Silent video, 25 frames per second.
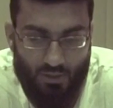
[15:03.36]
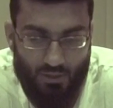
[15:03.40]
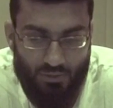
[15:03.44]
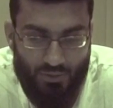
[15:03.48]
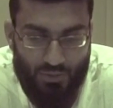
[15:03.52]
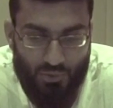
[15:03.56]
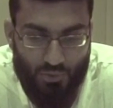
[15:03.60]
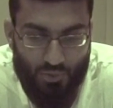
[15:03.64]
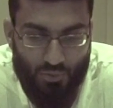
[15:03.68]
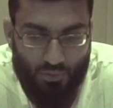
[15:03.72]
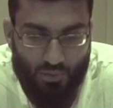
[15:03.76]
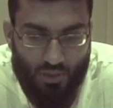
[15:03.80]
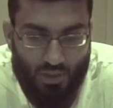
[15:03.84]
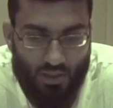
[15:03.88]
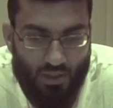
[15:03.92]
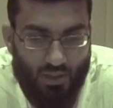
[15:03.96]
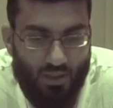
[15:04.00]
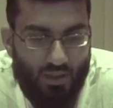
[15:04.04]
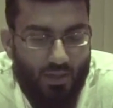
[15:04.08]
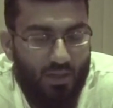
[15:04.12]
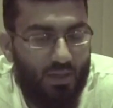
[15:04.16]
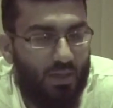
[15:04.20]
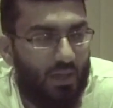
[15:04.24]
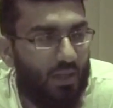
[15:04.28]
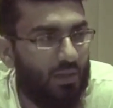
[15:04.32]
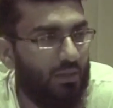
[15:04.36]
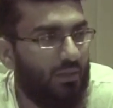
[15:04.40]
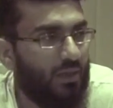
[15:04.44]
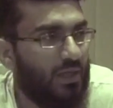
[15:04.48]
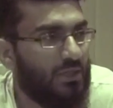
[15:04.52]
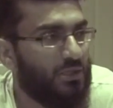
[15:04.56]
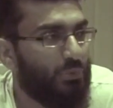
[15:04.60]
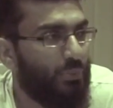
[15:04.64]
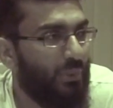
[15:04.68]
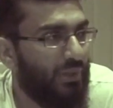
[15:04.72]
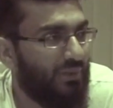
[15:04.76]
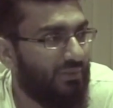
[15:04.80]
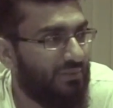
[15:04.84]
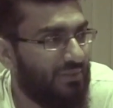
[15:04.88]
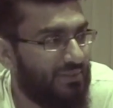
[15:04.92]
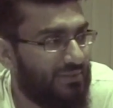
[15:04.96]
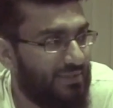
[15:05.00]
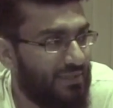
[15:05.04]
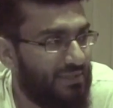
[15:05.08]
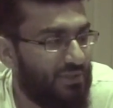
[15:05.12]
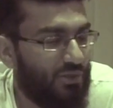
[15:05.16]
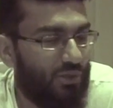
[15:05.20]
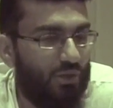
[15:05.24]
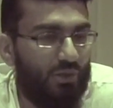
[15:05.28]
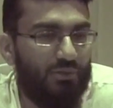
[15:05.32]
You are Allah's
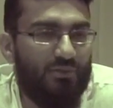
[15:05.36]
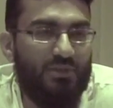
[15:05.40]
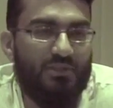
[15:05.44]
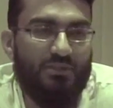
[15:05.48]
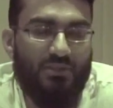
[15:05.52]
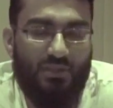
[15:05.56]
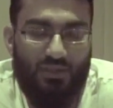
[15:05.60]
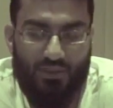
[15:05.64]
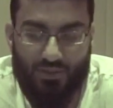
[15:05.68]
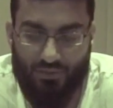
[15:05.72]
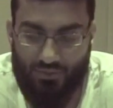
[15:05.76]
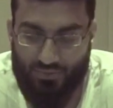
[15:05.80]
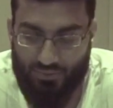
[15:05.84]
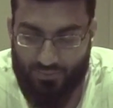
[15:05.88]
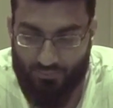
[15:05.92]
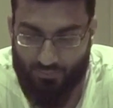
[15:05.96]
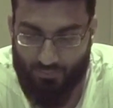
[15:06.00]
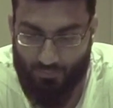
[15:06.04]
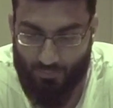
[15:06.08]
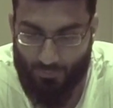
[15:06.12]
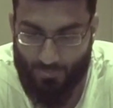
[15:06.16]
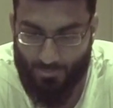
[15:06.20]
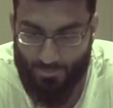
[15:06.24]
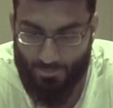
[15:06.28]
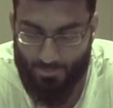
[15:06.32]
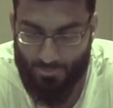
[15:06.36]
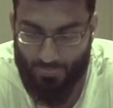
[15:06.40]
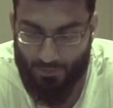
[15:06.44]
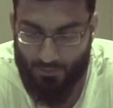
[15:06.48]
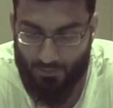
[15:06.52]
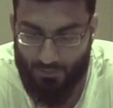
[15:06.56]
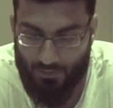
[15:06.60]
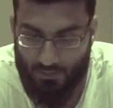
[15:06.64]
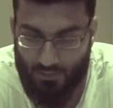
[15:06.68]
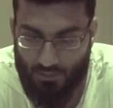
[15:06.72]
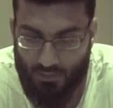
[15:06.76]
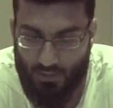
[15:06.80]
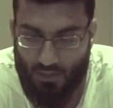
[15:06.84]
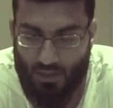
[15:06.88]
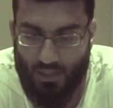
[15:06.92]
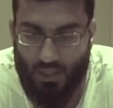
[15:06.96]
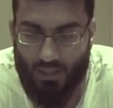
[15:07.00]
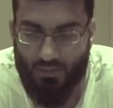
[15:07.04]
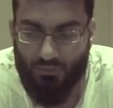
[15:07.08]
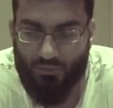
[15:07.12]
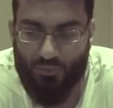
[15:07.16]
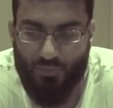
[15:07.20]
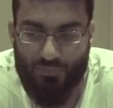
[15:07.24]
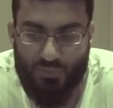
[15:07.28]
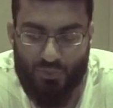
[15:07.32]
witnesses on this earth.
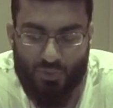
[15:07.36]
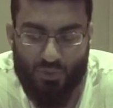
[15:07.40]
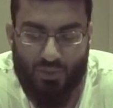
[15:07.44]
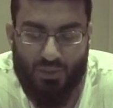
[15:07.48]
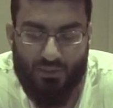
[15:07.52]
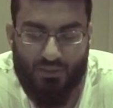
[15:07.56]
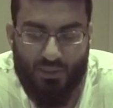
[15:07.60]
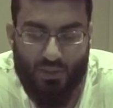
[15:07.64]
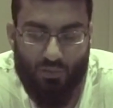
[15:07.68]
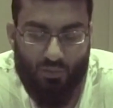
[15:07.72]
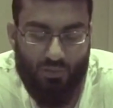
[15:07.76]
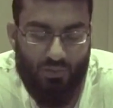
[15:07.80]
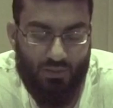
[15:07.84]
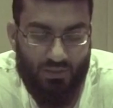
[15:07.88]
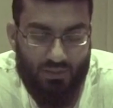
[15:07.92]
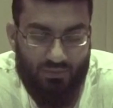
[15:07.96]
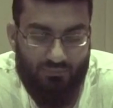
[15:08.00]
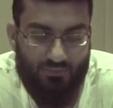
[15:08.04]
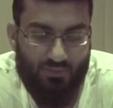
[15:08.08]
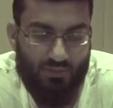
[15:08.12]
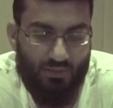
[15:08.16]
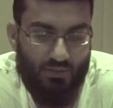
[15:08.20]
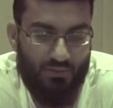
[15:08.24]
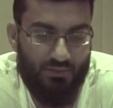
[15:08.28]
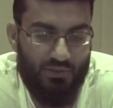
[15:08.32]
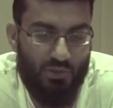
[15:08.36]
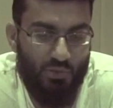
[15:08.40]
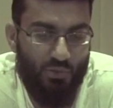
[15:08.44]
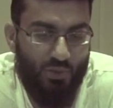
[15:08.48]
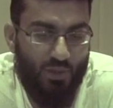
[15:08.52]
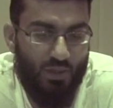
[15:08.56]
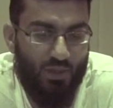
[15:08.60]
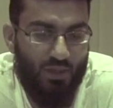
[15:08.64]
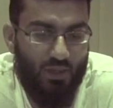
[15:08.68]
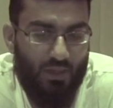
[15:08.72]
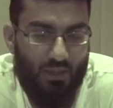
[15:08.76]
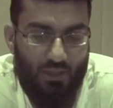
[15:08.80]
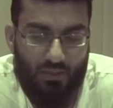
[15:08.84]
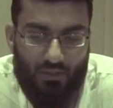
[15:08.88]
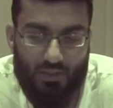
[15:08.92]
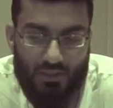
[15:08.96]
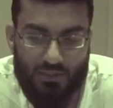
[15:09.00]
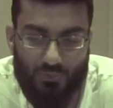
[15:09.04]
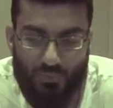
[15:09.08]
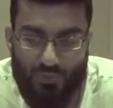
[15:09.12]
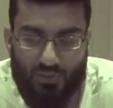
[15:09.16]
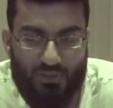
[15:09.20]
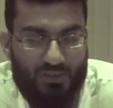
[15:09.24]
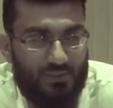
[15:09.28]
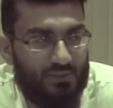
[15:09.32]
Antum shuhada'ullahi fil ard. You are
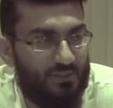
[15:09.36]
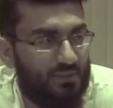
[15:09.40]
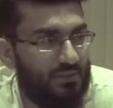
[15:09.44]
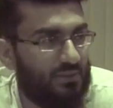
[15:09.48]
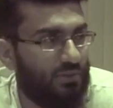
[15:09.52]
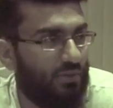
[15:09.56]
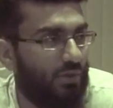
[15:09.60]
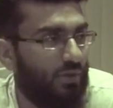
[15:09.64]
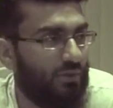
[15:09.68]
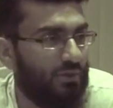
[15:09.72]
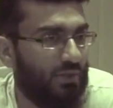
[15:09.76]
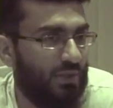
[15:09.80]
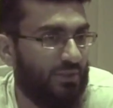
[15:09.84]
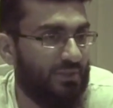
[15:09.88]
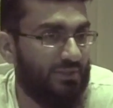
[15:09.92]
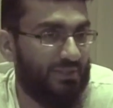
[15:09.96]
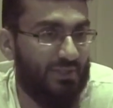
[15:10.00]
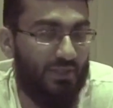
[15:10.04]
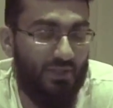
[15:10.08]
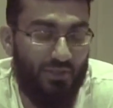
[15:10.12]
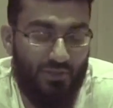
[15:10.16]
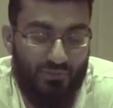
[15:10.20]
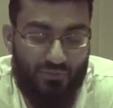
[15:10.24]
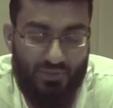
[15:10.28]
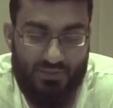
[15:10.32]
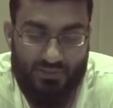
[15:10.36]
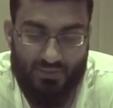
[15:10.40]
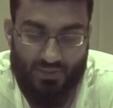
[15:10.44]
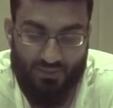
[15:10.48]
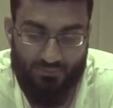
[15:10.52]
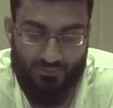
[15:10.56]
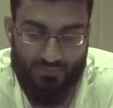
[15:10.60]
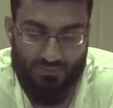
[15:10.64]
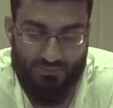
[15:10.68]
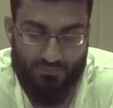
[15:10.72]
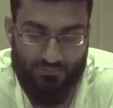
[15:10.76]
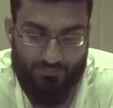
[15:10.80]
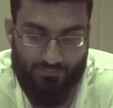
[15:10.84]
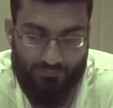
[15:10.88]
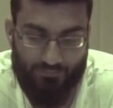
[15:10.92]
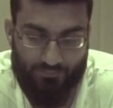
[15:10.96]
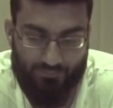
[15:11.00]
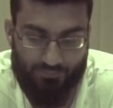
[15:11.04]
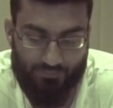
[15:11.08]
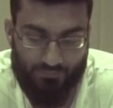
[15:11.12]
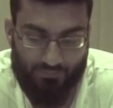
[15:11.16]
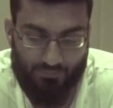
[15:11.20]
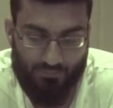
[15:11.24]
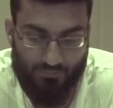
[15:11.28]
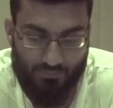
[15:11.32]
Allah's witnesses on earth. He said it three times.
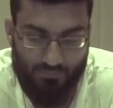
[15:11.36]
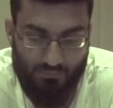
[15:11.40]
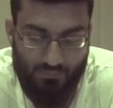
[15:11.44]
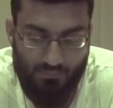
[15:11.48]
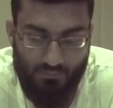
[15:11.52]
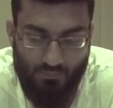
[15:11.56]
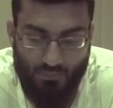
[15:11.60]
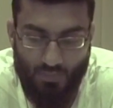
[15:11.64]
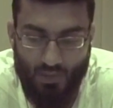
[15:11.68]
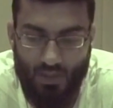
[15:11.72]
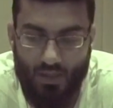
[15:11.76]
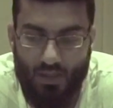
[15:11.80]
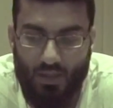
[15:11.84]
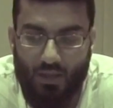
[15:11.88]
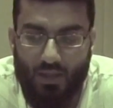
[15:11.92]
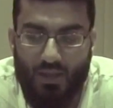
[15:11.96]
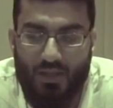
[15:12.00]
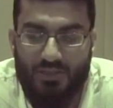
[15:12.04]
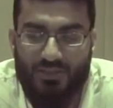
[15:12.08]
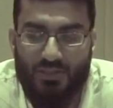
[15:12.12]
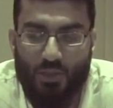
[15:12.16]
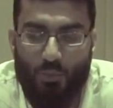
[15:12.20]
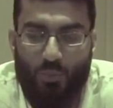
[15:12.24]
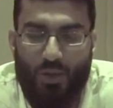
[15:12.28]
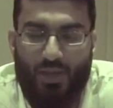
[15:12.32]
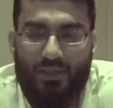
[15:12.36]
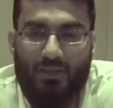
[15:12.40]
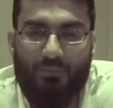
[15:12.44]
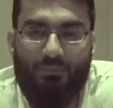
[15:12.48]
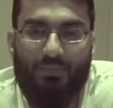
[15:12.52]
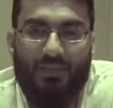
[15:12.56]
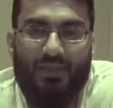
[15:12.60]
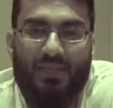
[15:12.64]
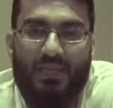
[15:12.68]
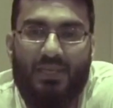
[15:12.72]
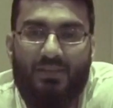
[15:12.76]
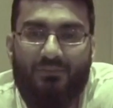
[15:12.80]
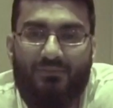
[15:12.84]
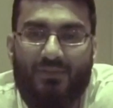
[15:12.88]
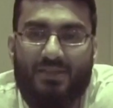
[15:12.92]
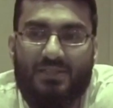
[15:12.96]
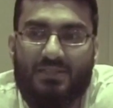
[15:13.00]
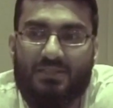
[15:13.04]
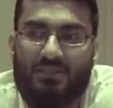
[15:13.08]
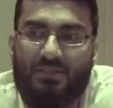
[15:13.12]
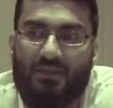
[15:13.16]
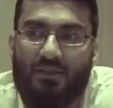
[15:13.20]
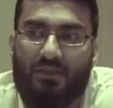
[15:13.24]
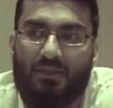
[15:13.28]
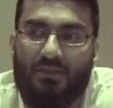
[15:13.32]
So whether
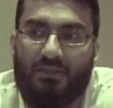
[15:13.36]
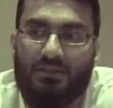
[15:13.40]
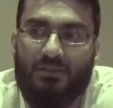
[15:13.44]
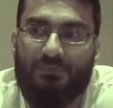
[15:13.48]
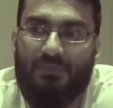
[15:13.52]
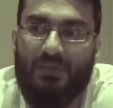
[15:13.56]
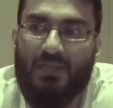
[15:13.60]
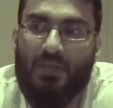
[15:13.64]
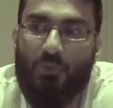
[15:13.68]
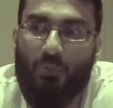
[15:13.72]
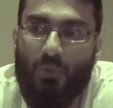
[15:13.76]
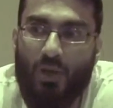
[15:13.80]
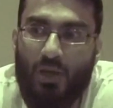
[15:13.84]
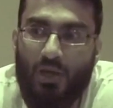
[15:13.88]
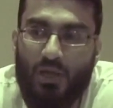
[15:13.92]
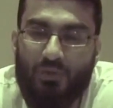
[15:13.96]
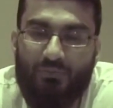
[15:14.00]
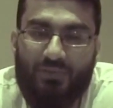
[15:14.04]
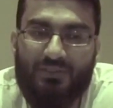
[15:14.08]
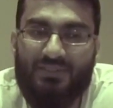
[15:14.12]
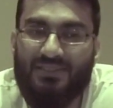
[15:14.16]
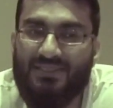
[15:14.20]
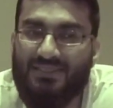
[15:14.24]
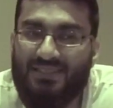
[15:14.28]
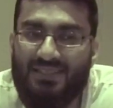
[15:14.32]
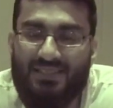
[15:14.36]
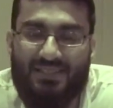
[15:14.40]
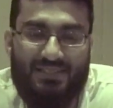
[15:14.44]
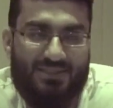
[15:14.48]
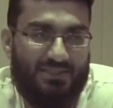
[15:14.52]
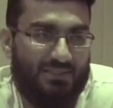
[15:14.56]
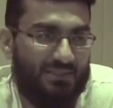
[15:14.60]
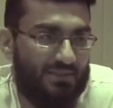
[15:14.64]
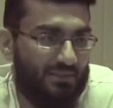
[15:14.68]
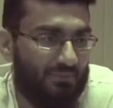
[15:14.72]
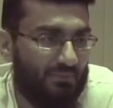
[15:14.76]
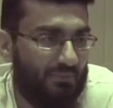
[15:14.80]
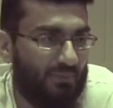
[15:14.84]
believers speak well of a deceased,